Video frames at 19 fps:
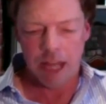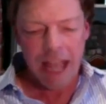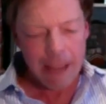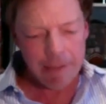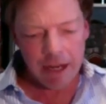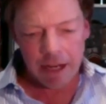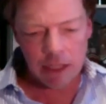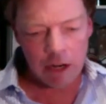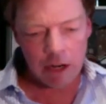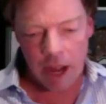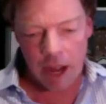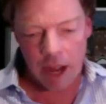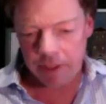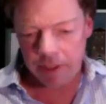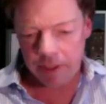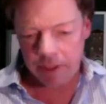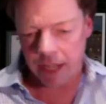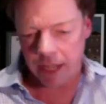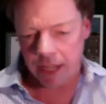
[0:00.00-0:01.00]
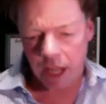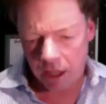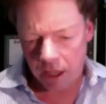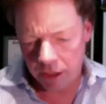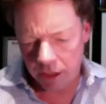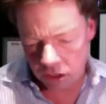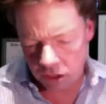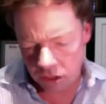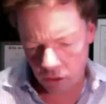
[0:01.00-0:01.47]
I mean, and you know, I would say
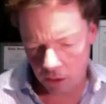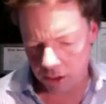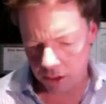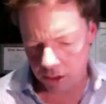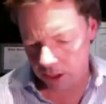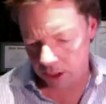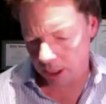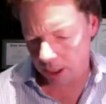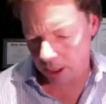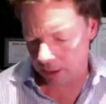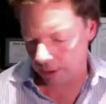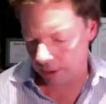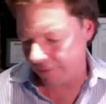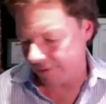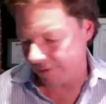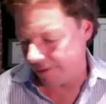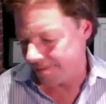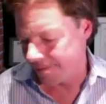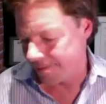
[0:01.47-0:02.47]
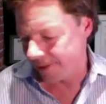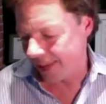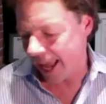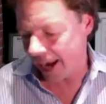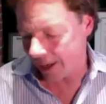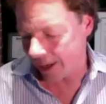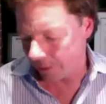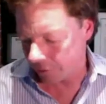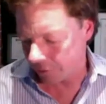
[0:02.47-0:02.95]
the source of
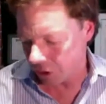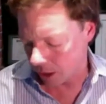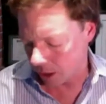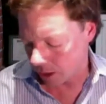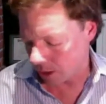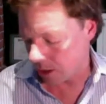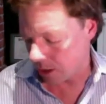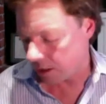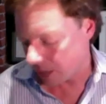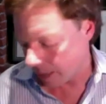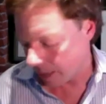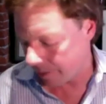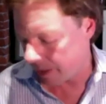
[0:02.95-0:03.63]
lack of trust to some